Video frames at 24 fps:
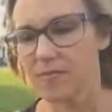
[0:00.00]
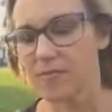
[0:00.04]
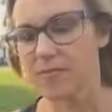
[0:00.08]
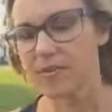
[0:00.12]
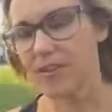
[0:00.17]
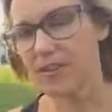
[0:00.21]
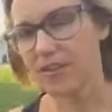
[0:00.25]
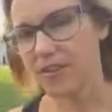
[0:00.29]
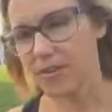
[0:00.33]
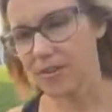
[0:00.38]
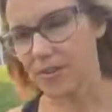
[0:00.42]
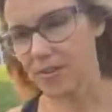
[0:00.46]

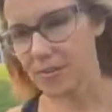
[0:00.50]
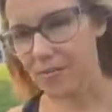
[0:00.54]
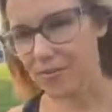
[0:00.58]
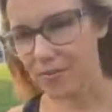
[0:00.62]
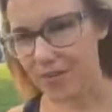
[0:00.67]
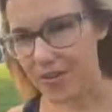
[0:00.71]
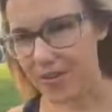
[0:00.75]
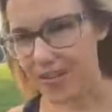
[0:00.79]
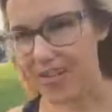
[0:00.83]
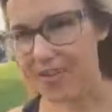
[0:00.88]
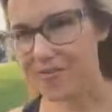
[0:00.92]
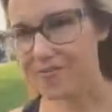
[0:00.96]
There are
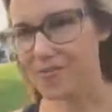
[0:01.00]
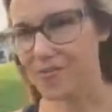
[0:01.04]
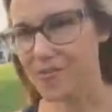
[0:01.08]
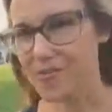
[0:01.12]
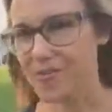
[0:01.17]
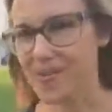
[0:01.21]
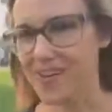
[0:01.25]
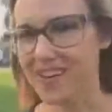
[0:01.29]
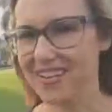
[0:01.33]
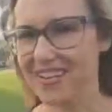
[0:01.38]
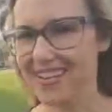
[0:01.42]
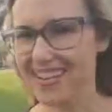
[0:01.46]
3
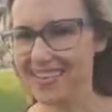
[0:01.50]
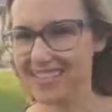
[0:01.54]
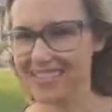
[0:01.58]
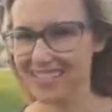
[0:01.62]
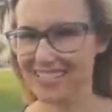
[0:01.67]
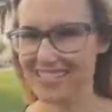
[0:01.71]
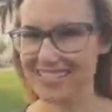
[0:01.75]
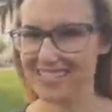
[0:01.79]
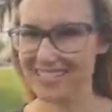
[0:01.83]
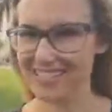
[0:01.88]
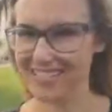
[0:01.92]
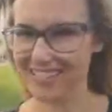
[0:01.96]
important
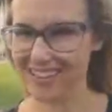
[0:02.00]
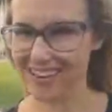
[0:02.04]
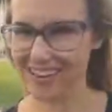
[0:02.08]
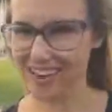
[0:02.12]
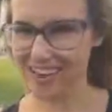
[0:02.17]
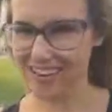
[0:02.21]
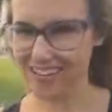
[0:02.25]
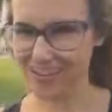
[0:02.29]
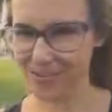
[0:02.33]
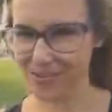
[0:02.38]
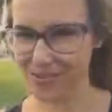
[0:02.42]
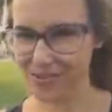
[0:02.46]
lessons that
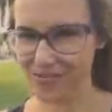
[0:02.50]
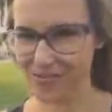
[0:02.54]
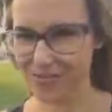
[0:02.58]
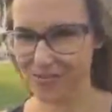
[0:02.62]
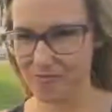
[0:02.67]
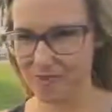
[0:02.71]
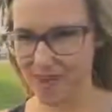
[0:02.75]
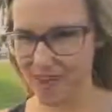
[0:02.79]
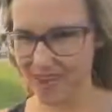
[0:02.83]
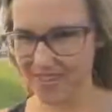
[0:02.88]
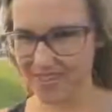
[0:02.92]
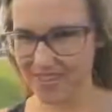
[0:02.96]
I learned
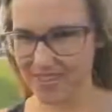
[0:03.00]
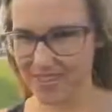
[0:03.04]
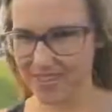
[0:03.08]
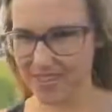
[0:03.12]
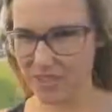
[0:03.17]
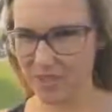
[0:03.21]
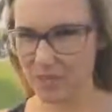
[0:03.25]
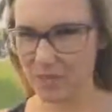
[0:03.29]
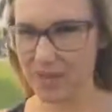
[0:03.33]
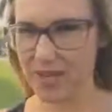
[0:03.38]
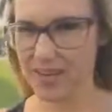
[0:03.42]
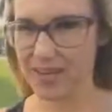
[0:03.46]
from Henry
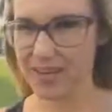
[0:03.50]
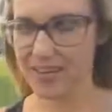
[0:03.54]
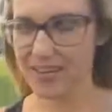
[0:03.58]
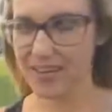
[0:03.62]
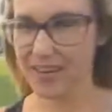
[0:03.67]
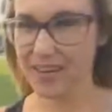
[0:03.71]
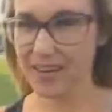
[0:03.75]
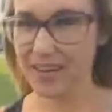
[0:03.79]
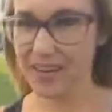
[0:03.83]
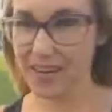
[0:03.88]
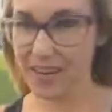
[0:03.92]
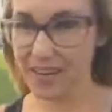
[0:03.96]
this week
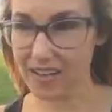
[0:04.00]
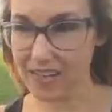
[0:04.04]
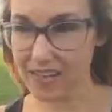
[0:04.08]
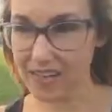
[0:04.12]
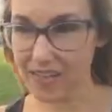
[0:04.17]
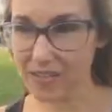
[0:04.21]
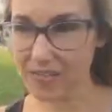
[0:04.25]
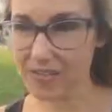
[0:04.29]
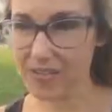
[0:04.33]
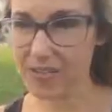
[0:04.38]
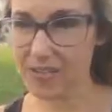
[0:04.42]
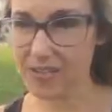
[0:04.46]
that I
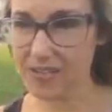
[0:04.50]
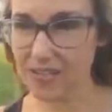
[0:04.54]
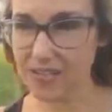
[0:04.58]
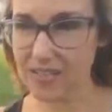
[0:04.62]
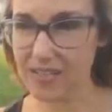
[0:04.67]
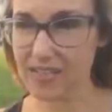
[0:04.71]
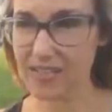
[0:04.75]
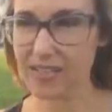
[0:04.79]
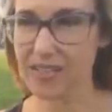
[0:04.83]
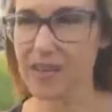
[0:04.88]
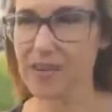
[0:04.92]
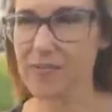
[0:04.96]
also
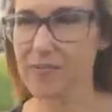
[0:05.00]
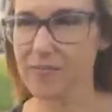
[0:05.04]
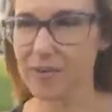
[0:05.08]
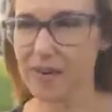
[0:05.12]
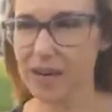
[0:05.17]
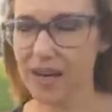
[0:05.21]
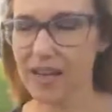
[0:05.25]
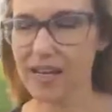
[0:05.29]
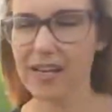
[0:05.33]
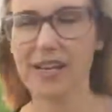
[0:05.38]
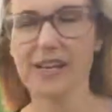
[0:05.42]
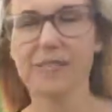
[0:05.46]
see
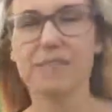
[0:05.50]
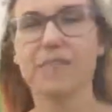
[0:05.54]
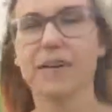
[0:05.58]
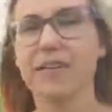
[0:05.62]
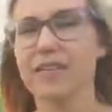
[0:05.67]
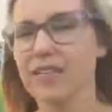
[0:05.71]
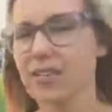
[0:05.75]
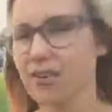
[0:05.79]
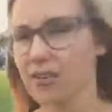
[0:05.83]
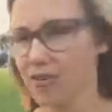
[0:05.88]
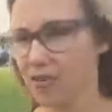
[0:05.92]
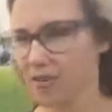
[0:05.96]
embodied
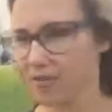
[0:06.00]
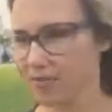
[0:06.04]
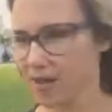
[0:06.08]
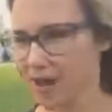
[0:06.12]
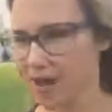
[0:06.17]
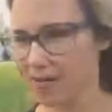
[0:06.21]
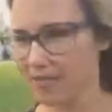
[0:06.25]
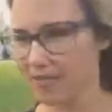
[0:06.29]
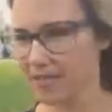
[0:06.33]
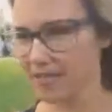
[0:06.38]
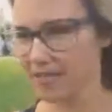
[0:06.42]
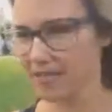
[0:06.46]
by Tony
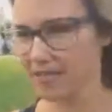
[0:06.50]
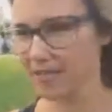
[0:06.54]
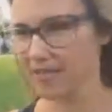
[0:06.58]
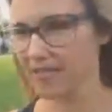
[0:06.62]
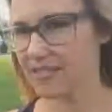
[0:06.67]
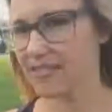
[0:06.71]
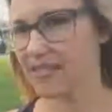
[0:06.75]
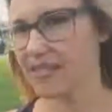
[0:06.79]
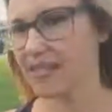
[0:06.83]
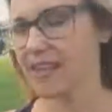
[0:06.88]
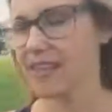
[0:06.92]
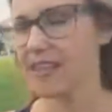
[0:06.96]

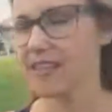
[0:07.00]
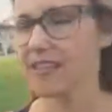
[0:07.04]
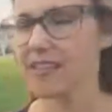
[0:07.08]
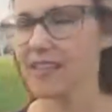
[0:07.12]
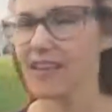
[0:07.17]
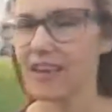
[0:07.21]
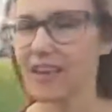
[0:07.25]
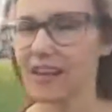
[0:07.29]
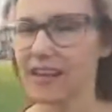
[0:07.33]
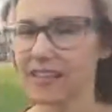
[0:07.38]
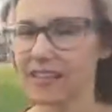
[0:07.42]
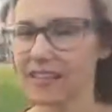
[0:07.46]
Robbins
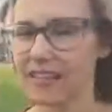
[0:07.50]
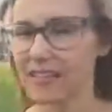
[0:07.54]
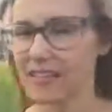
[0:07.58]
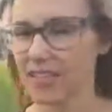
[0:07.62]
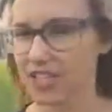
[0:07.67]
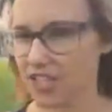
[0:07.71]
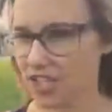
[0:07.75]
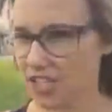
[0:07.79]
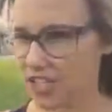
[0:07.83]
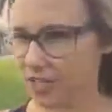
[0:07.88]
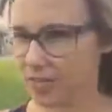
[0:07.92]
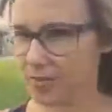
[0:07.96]
that I'd like
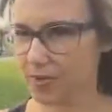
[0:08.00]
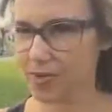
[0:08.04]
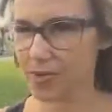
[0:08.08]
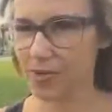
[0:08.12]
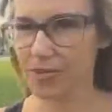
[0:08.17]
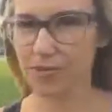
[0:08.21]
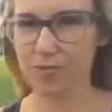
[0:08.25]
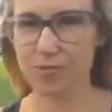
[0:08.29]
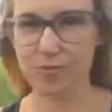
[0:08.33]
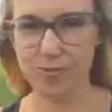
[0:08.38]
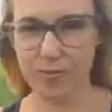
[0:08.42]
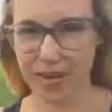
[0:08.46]
to share
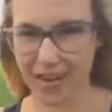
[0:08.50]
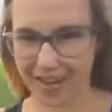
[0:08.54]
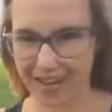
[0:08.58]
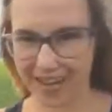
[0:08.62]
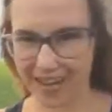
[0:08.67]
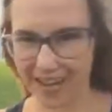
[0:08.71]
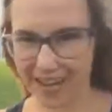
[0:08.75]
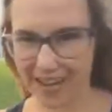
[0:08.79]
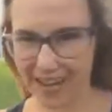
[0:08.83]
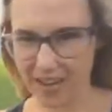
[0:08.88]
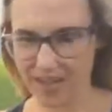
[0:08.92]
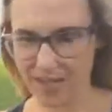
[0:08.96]
with you right
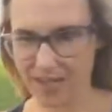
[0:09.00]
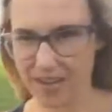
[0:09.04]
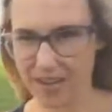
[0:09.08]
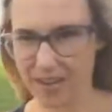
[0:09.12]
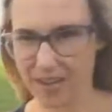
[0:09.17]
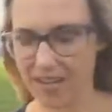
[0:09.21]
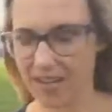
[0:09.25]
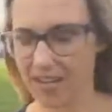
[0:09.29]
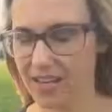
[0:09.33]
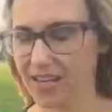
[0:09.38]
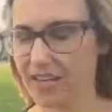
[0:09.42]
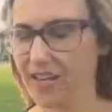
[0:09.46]
now
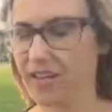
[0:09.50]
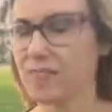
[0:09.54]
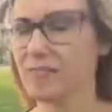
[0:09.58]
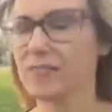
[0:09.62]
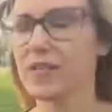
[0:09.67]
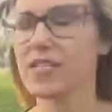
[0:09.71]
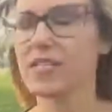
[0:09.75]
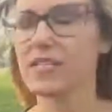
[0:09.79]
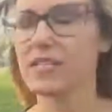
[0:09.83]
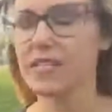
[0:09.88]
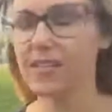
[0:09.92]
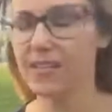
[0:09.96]
that can
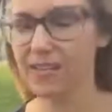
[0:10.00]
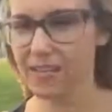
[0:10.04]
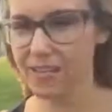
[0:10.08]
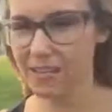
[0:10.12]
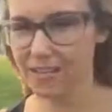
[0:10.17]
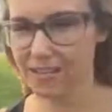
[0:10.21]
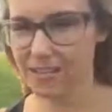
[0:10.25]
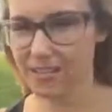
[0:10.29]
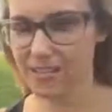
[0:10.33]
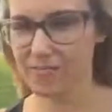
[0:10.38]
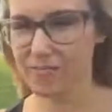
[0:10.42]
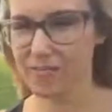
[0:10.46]

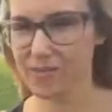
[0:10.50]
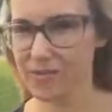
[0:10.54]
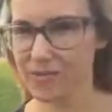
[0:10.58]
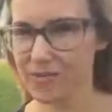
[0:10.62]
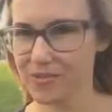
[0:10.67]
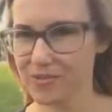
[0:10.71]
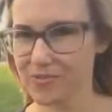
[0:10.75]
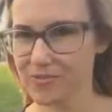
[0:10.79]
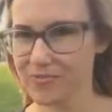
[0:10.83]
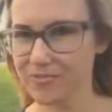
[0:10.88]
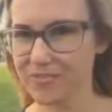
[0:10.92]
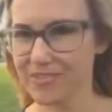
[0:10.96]
materially
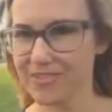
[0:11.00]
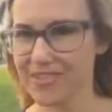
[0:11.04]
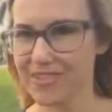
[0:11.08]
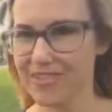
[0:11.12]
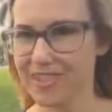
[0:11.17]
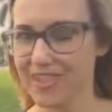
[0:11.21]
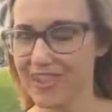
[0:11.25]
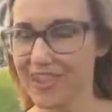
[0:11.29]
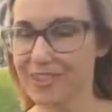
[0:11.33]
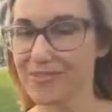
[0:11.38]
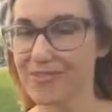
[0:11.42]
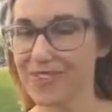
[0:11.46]
improve
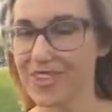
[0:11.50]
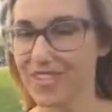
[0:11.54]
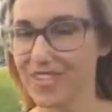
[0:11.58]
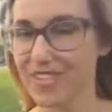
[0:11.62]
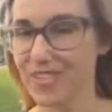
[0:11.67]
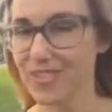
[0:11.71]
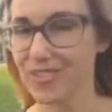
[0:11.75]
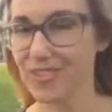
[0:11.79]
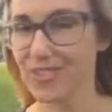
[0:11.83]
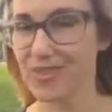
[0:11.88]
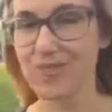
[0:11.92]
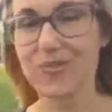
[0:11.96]
and
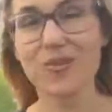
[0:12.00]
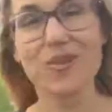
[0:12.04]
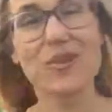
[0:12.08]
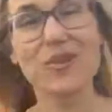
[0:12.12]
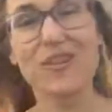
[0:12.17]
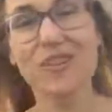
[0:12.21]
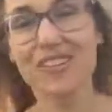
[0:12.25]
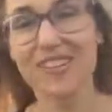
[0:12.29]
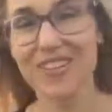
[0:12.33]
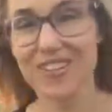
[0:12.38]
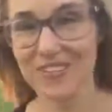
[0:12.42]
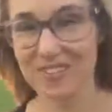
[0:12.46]
enrich
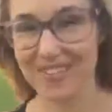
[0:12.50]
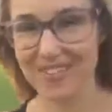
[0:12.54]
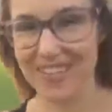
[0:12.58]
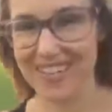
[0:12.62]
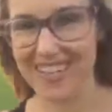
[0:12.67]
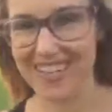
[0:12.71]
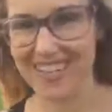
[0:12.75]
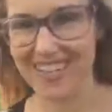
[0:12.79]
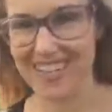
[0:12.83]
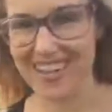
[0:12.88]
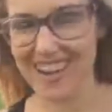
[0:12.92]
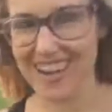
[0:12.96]
your
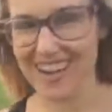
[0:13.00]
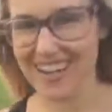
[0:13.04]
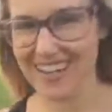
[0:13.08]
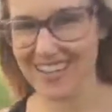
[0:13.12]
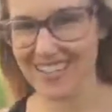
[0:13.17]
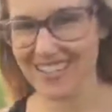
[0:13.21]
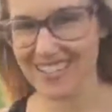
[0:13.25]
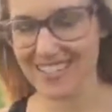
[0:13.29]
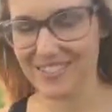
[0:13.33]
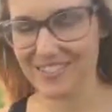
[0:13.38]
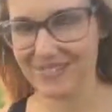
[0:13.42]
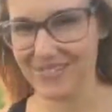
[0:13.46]
career
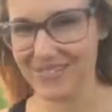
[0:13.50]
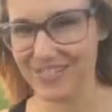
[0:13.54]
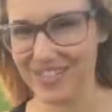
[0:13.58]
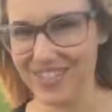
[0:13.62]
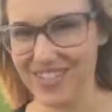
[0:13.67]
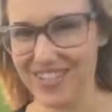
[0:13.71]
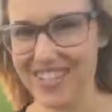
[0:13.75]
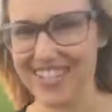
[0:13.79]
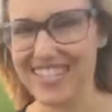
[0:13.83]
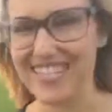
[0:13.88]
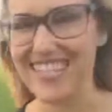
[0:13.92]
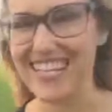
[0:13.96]
as a
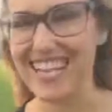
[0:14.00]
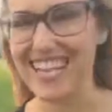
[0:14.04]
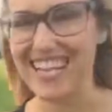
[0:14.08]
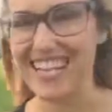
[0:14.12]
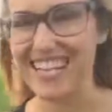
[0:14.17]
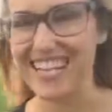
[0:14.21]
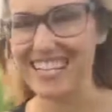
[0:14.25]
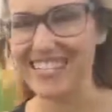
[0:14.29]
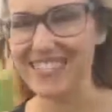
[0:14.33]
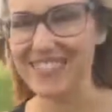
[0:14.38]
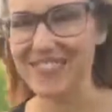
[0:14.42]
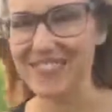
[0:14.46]
future
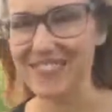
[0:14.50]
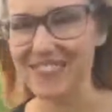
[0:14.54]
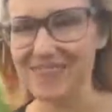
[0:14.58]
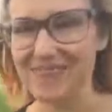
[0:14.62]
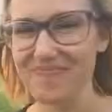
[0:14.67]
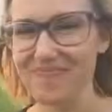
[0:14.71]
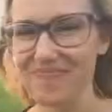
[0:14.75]
executive.